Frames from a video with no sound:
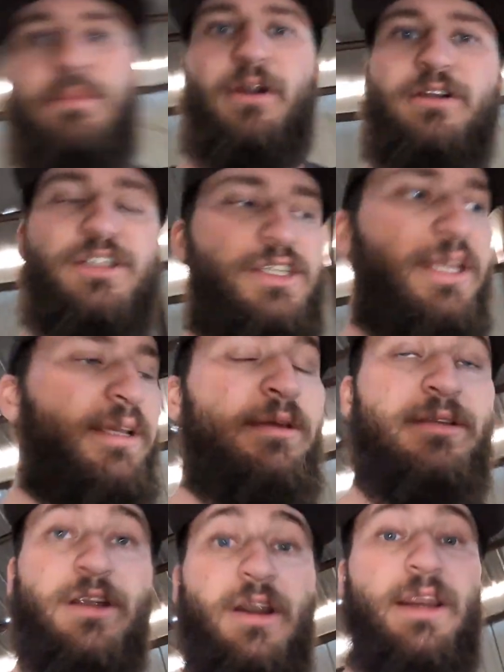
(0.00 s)
purchasing.
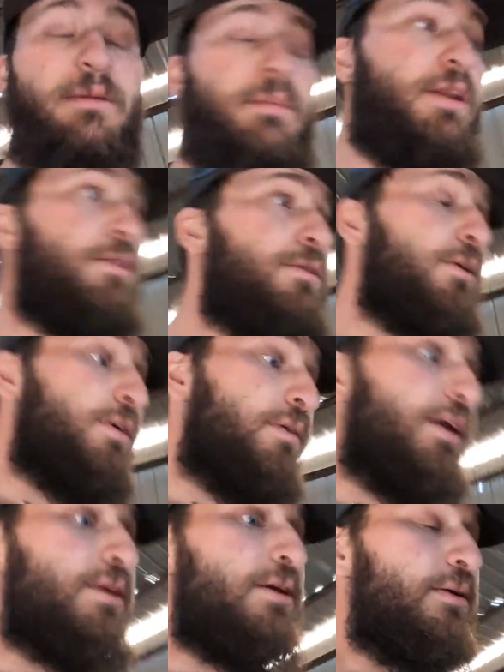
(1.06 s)
Sorry, I didn't mean to throw you
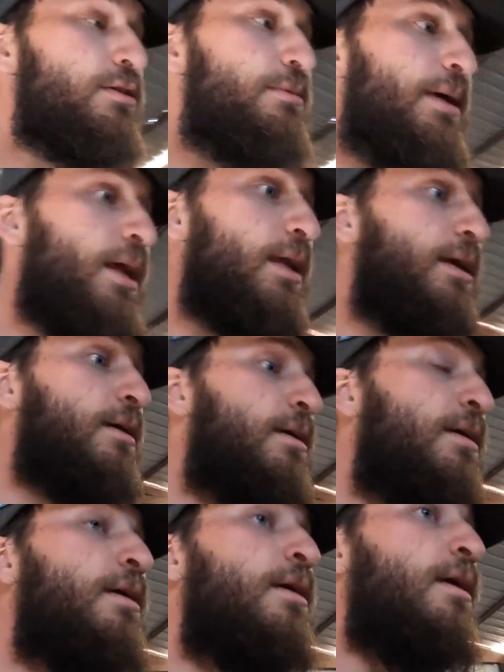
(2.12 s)
right there. That was a bad idea.
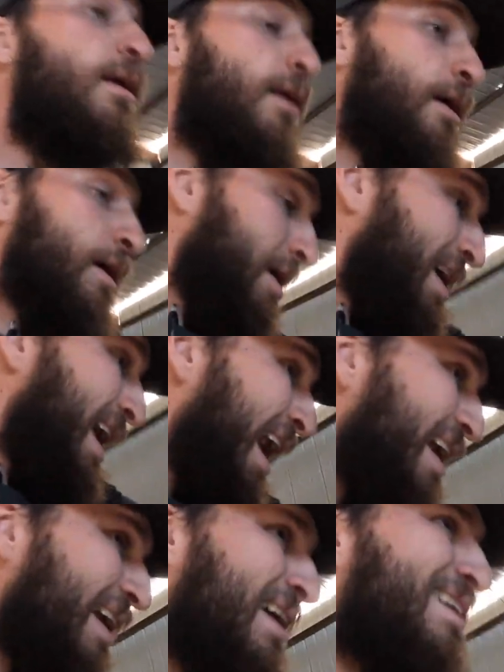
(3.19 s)

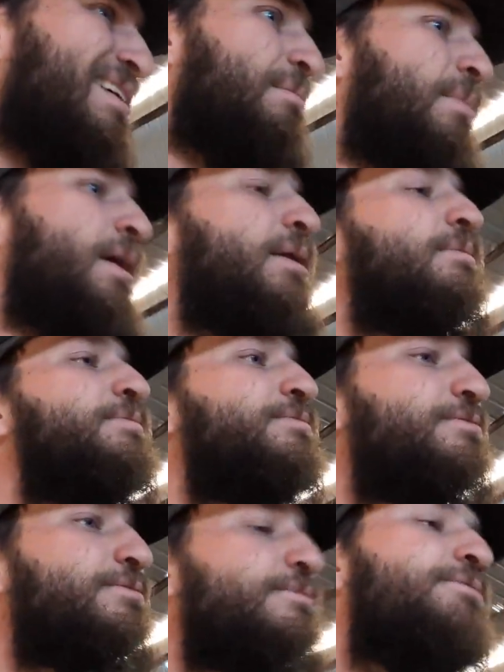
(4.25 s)
But
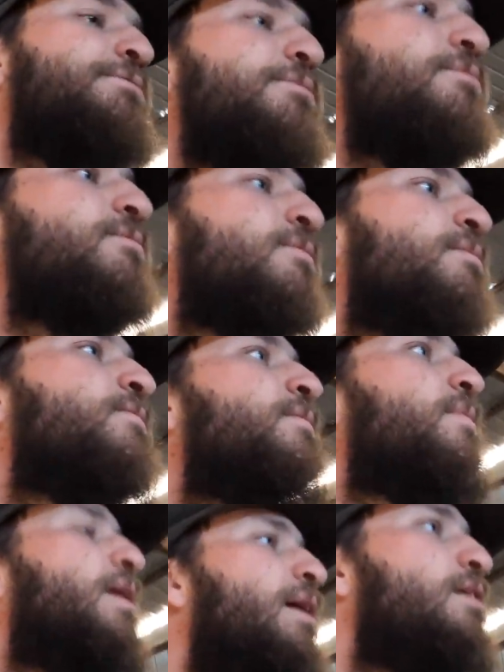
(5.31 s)

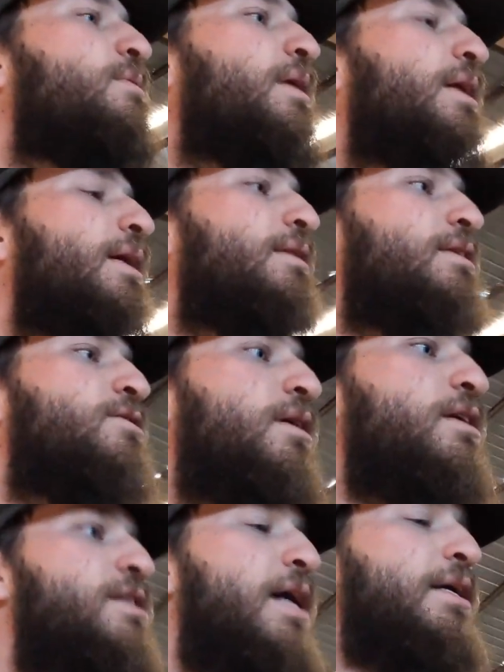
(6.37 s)
yeah, so we're gonna get this
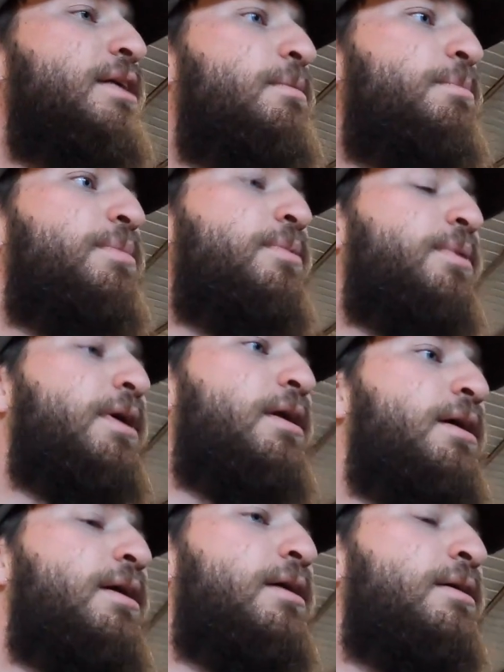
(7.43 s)
truck jacked up. We're
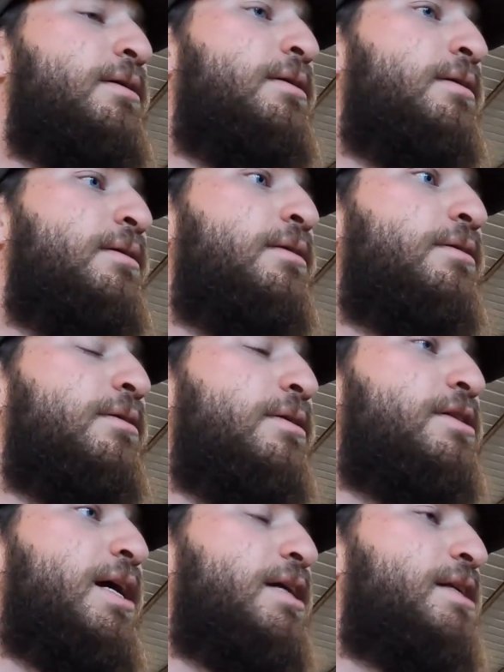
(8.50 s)
gonna throw the
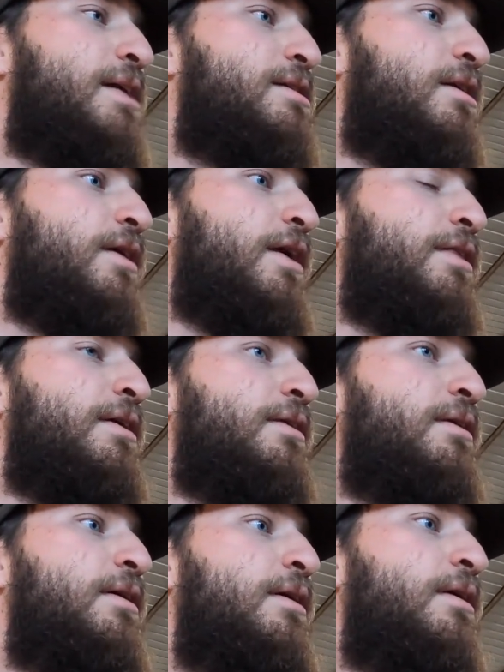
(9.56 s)
jack stands underneath it
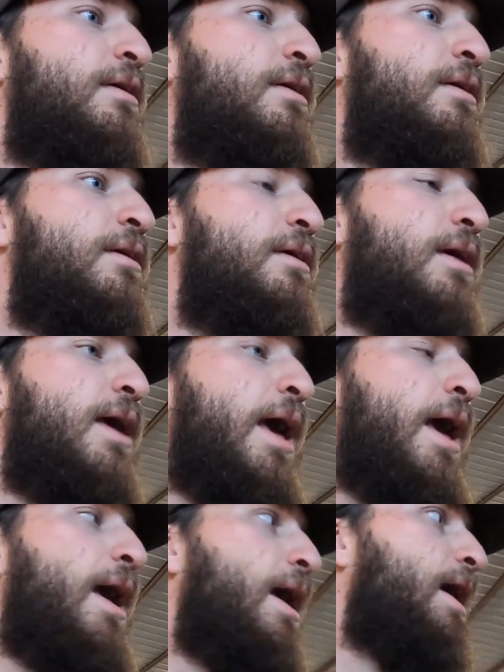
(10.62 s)

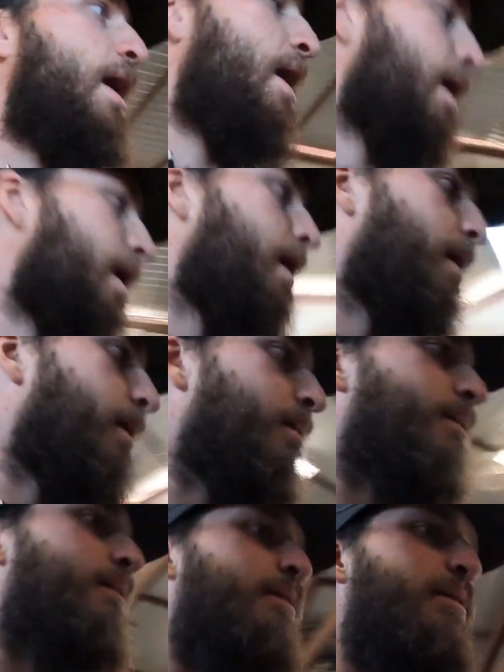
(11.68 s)

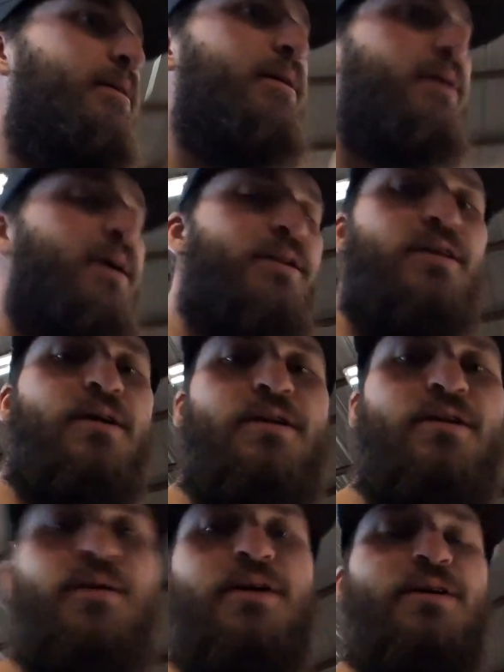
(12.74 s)
and get to
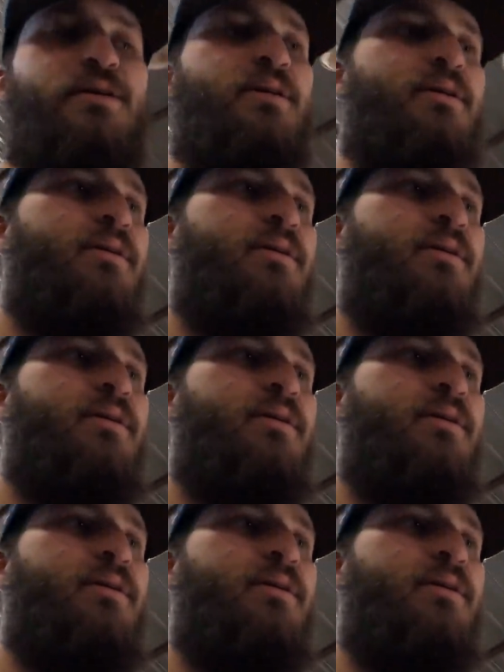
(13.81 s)
undoing